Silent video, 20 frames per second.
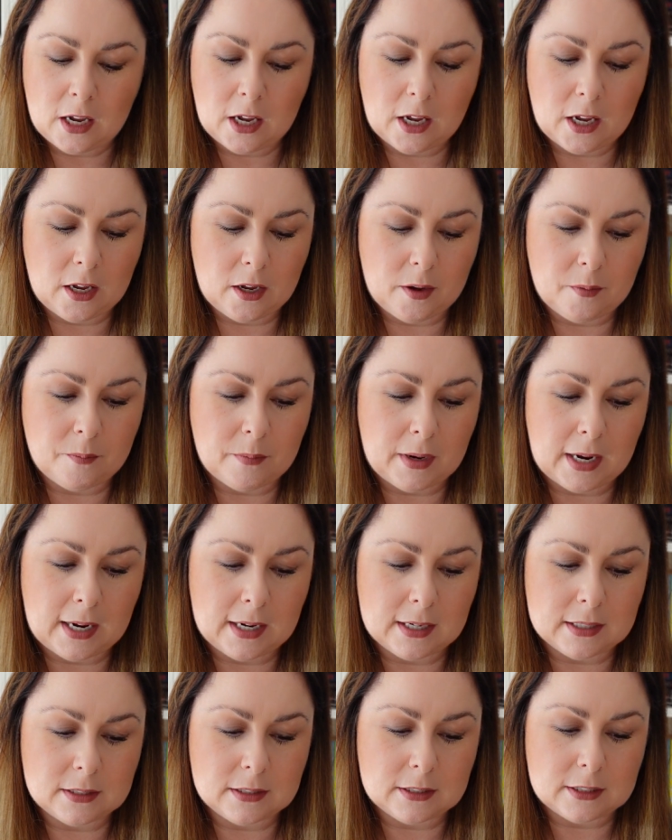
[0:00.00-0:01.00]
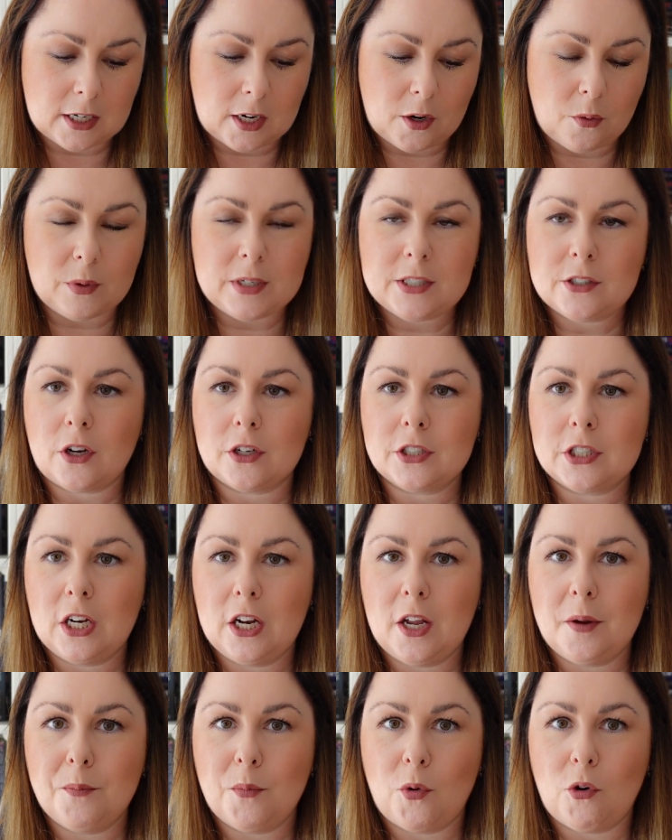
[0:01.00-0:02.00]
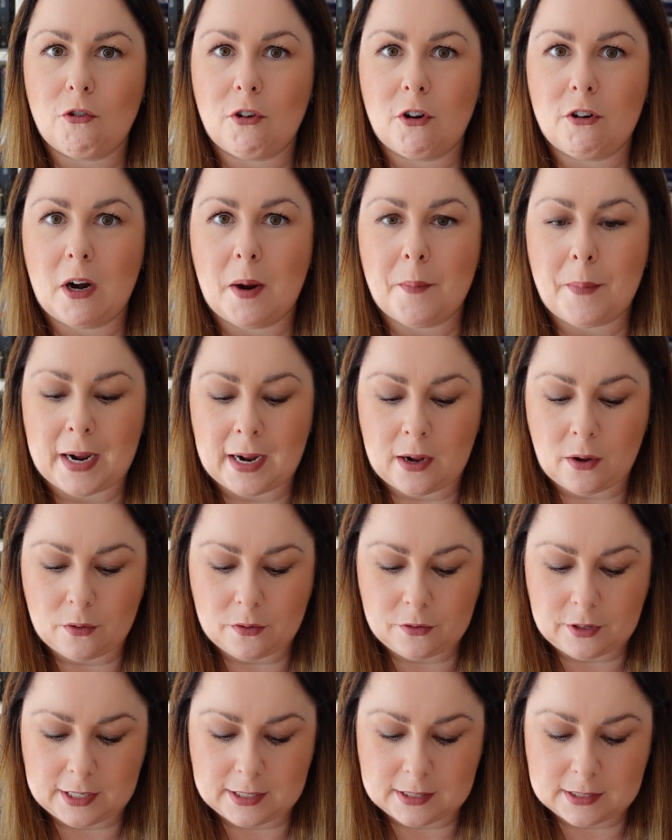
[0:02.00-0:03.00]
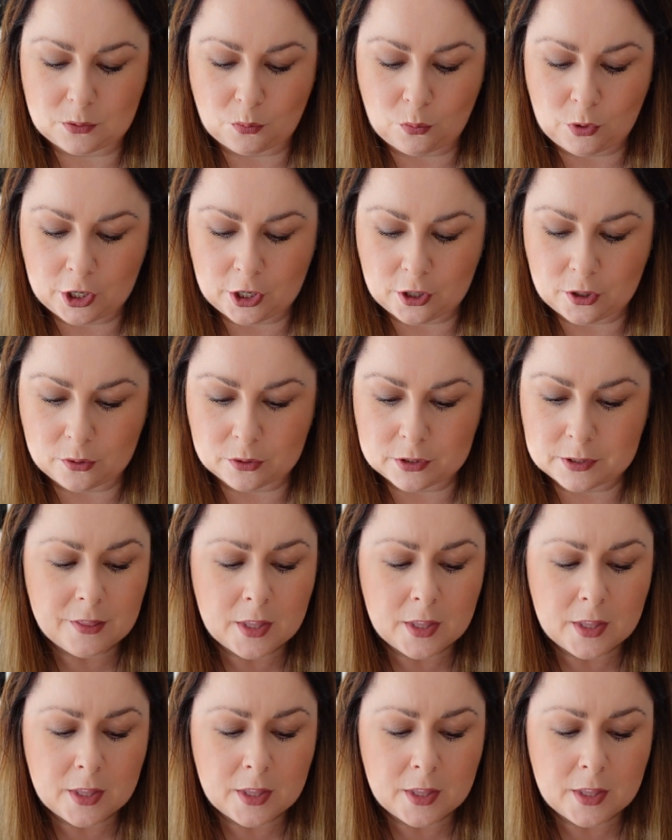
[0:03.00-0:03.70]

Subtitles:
and we start to learn more about this world.